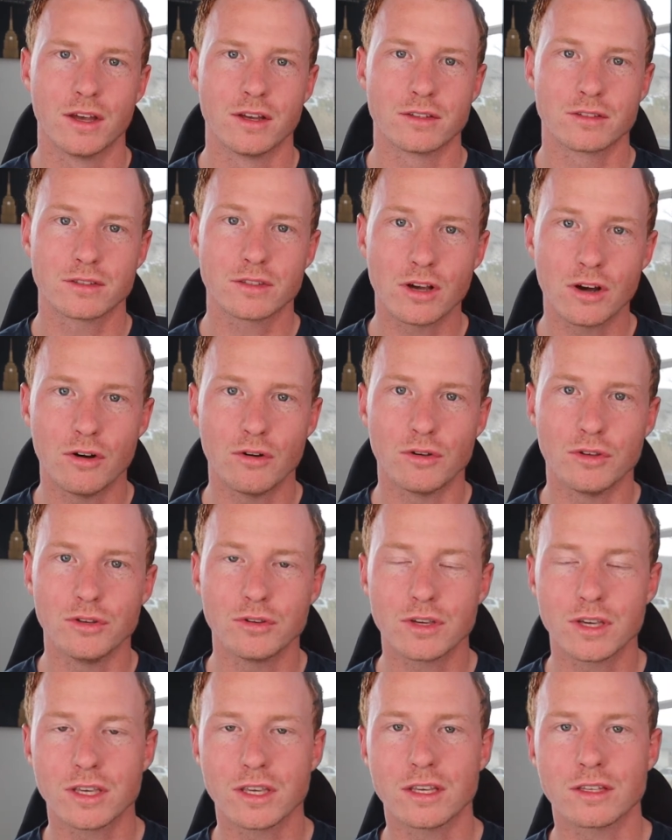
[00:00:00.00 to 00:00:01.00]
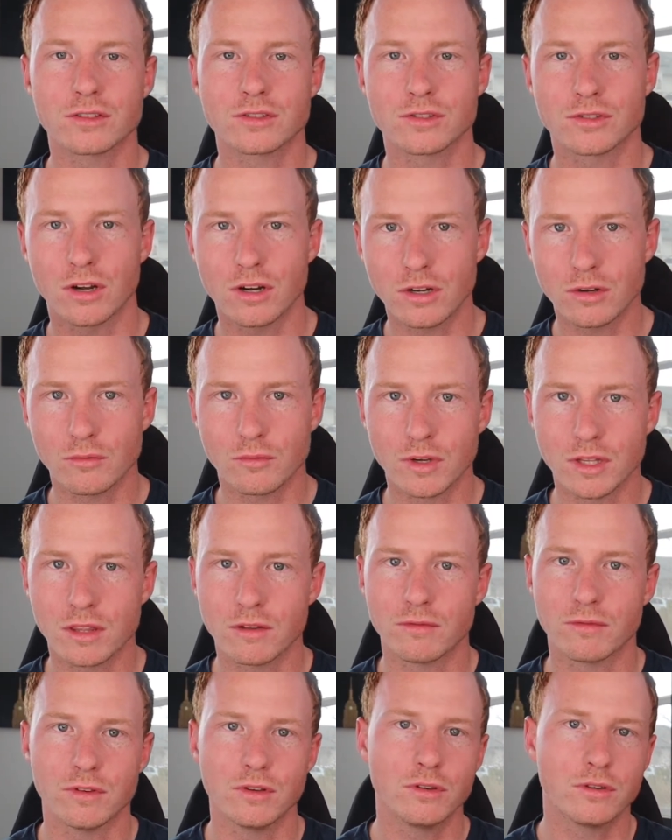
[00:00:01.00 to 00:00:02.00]
So you can get started with
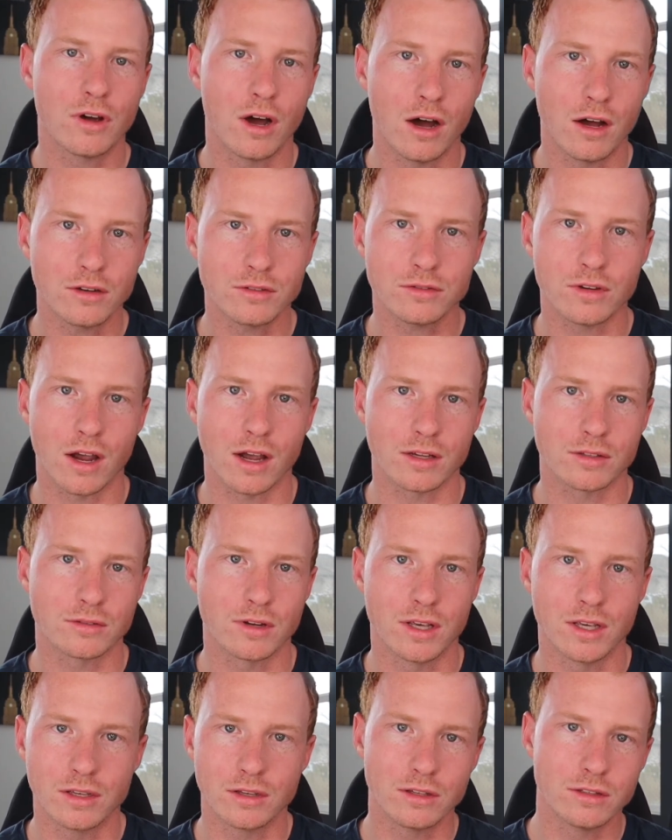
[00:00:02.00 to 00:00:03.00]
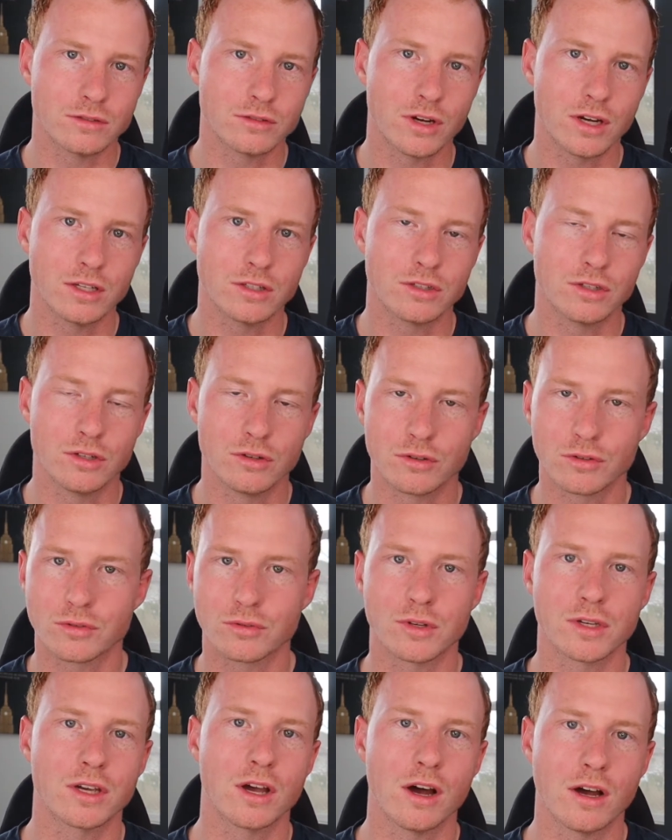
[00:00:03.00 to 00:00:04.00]
a few contracts, right? You can trade 2 or
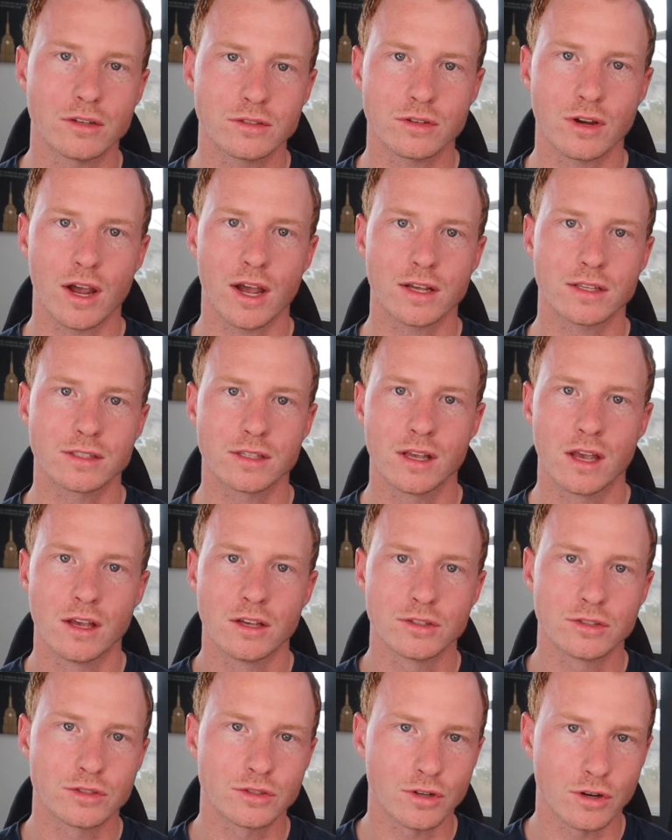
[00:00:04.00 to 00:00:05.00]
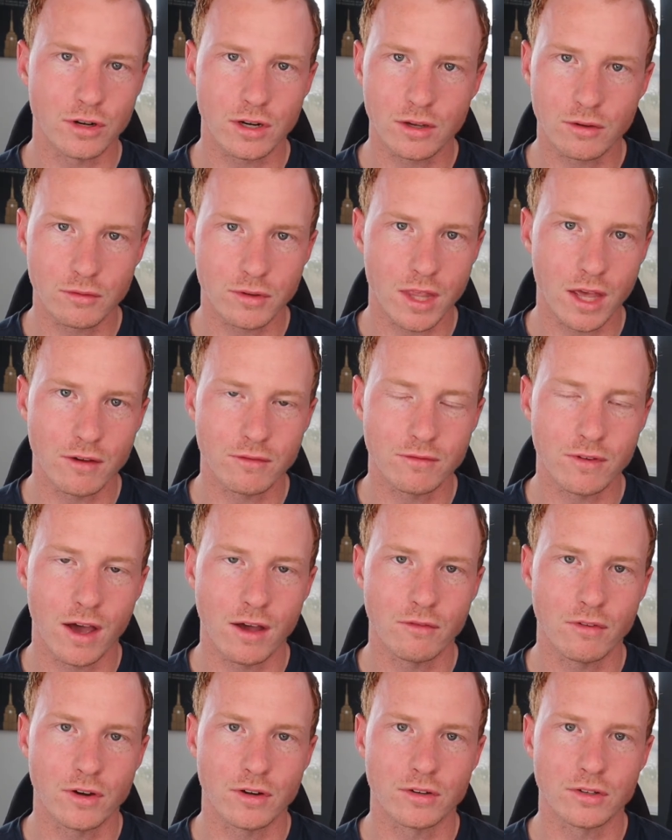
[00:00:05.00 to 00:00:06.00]
3 contracts starting with that
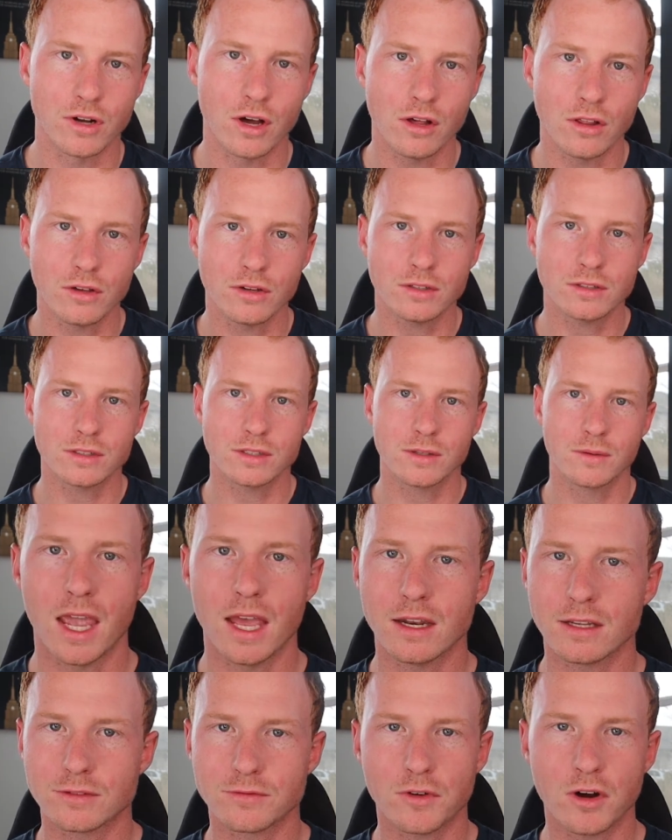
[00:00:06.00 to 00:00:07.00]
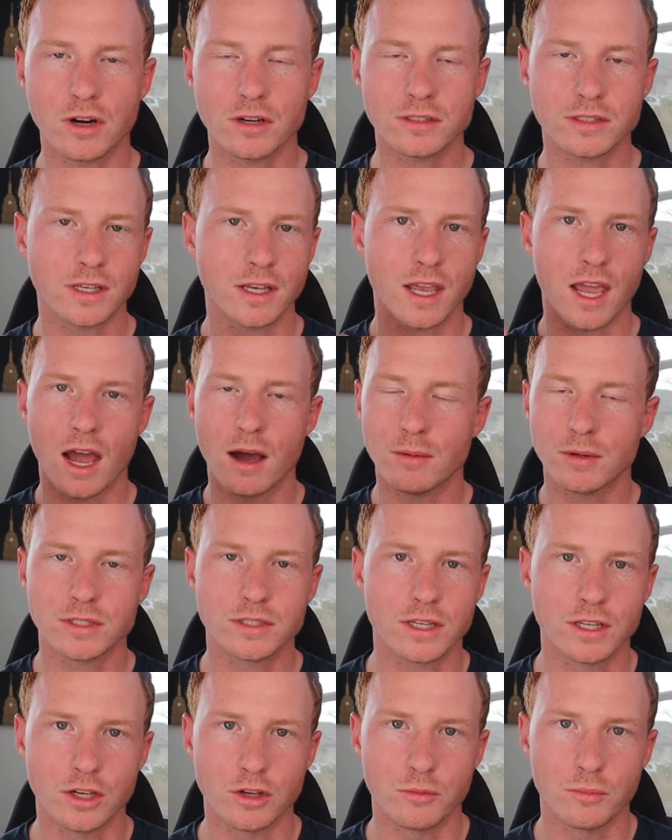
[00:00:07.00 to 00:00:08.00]
$500. And as far as like how
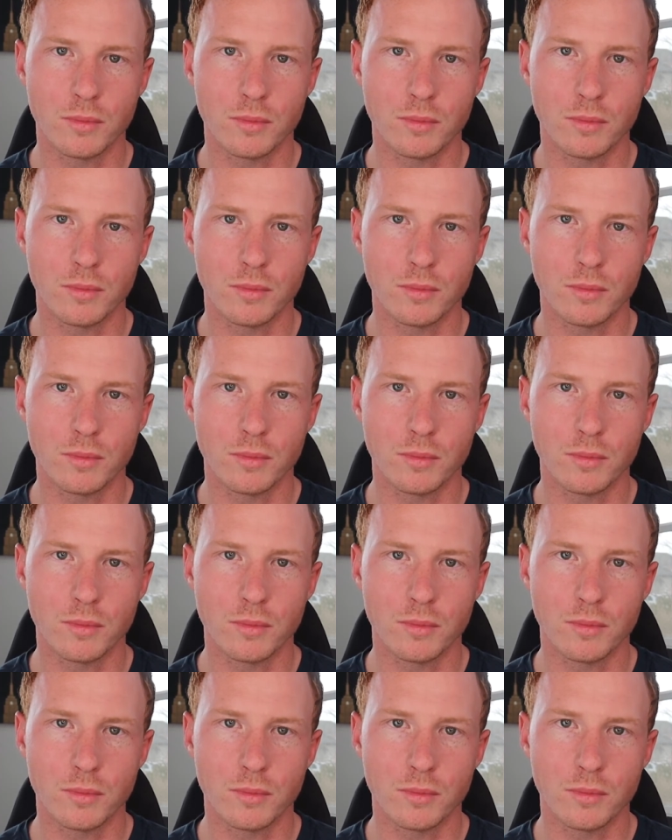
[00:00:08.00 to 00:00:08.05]
much can you